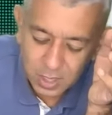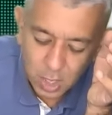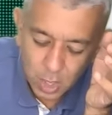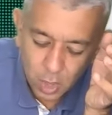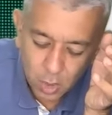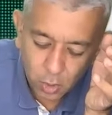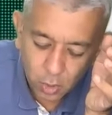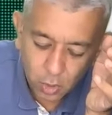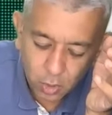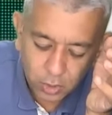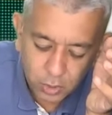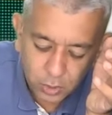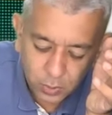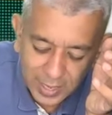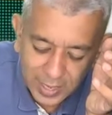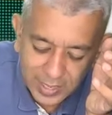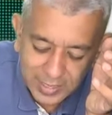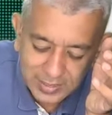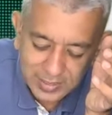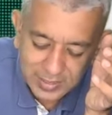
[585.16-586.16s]
although
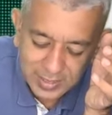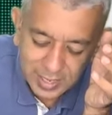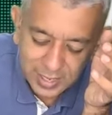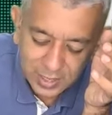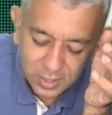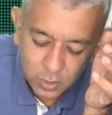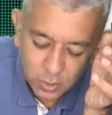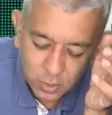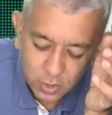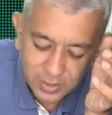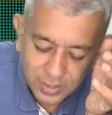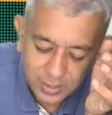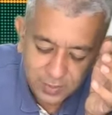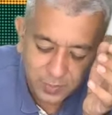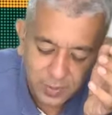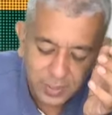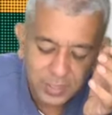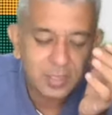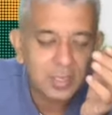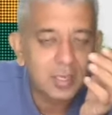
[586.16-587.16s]
ICA had called that
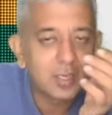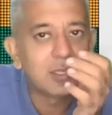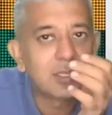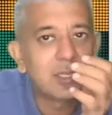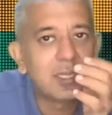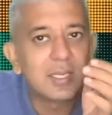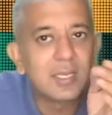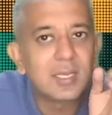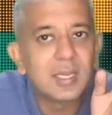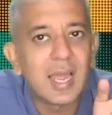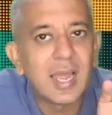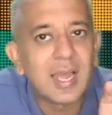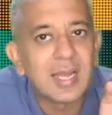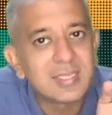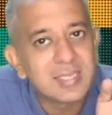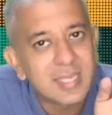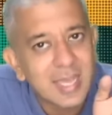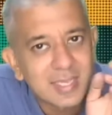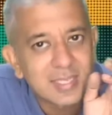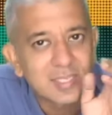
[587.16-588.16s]
particular thing as
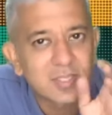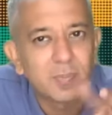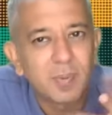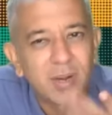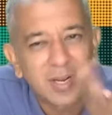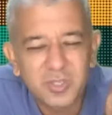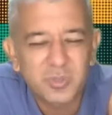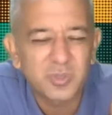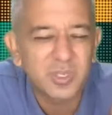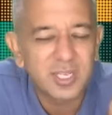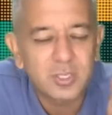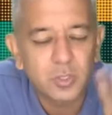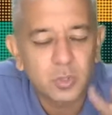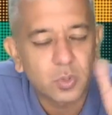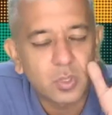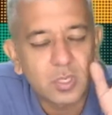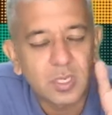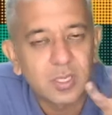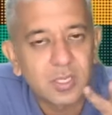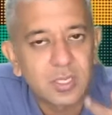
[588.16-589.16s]
S-Mart. So that's
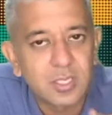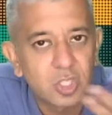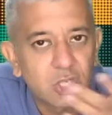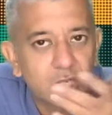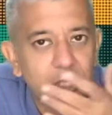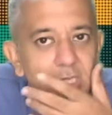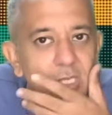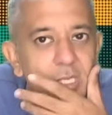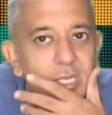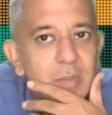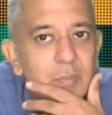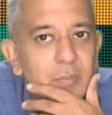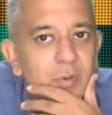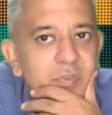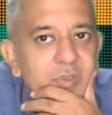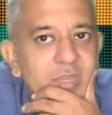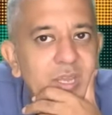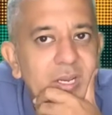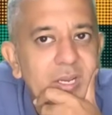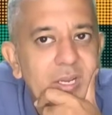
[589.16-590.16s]
okay. They changed the name of
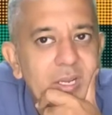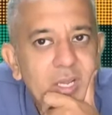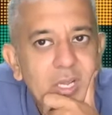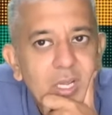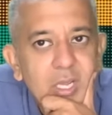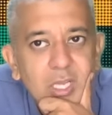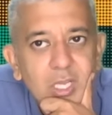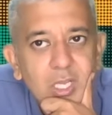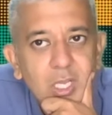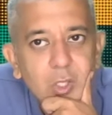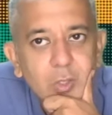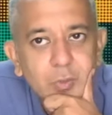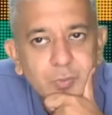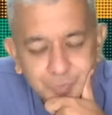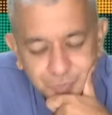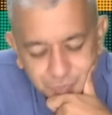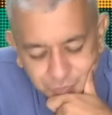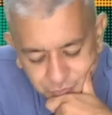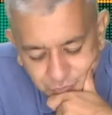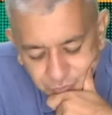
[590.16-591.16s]
that. Now
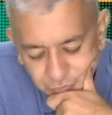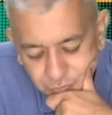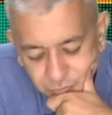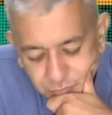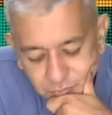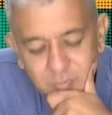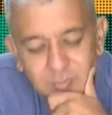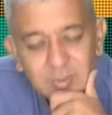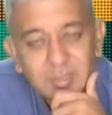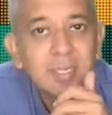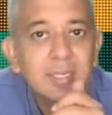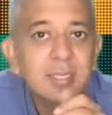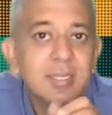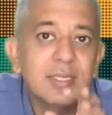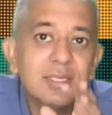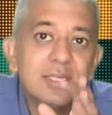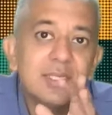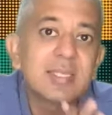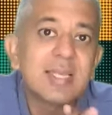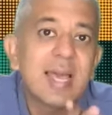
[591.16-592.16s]
This
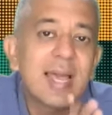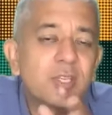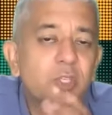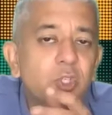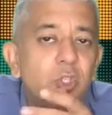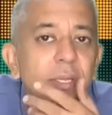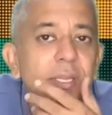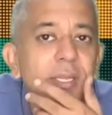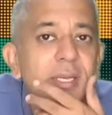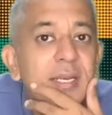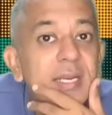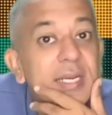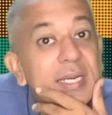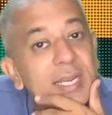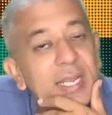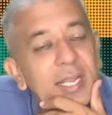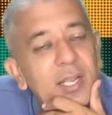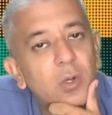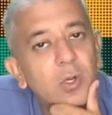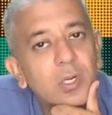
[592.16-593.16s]
is actually a
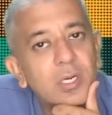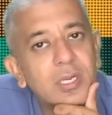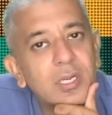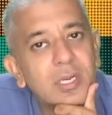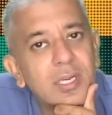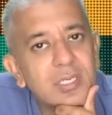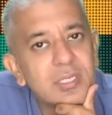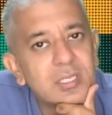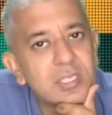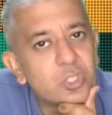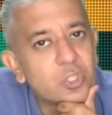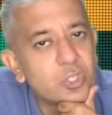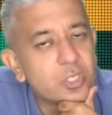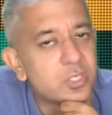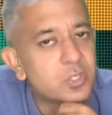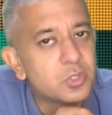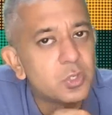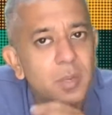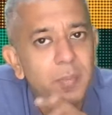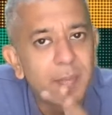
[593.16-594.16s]
retail organization. It's
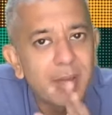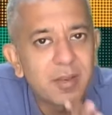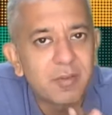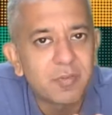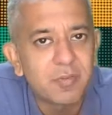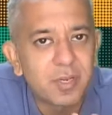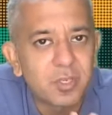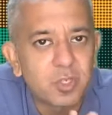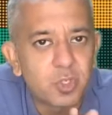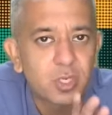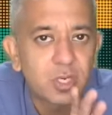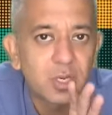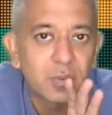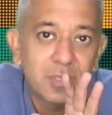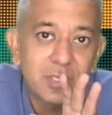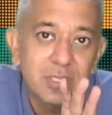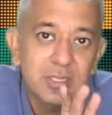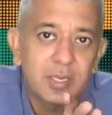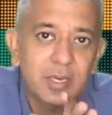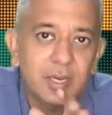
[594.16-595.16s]
not a manufacturing company.
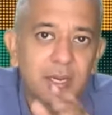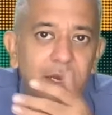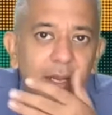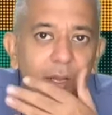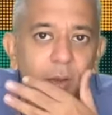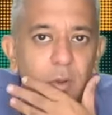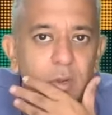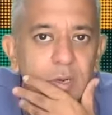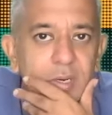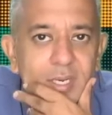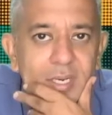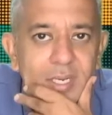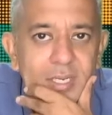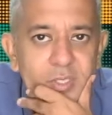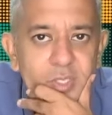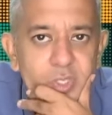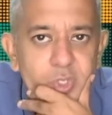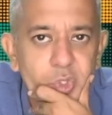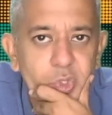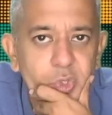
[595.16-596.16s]
It's a retail
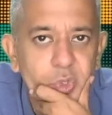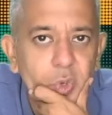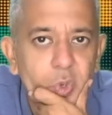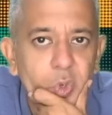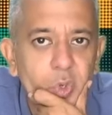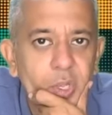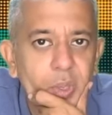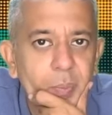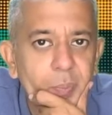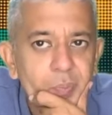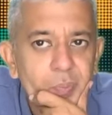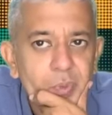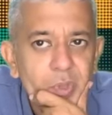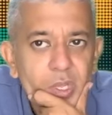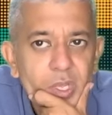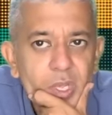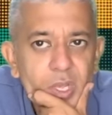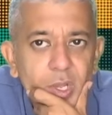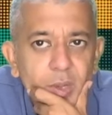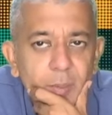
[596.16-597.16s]
organization. Okay.
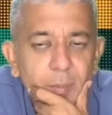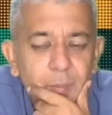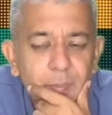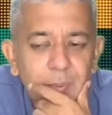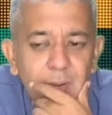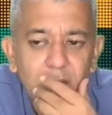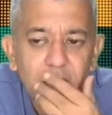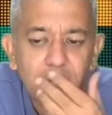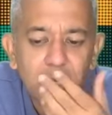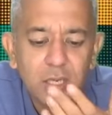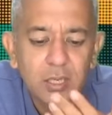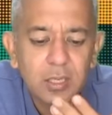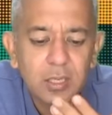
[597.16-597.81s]
But